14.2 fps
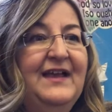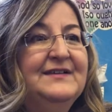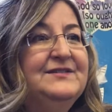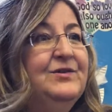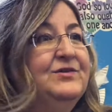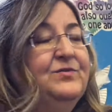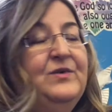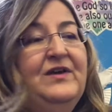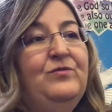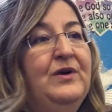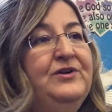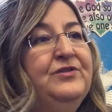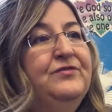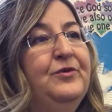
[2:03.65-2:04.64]
So we have
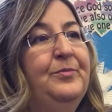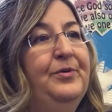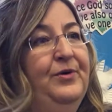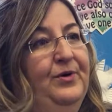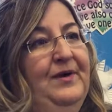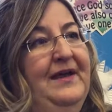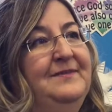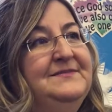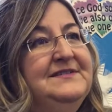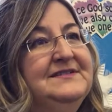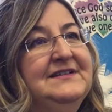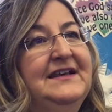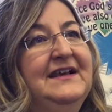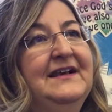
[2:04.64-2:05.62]
wonderful
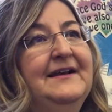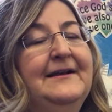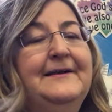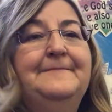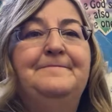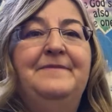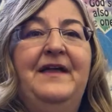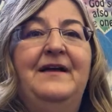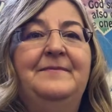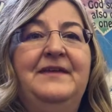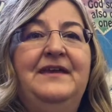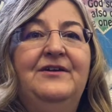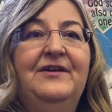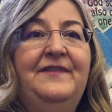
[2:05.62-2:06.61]
programs
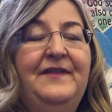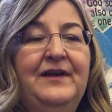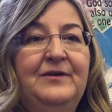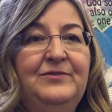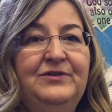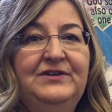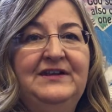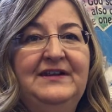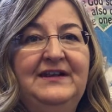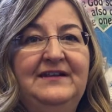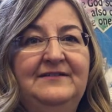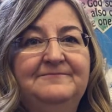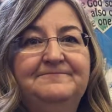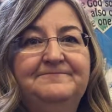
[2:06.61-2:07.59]
here at the community.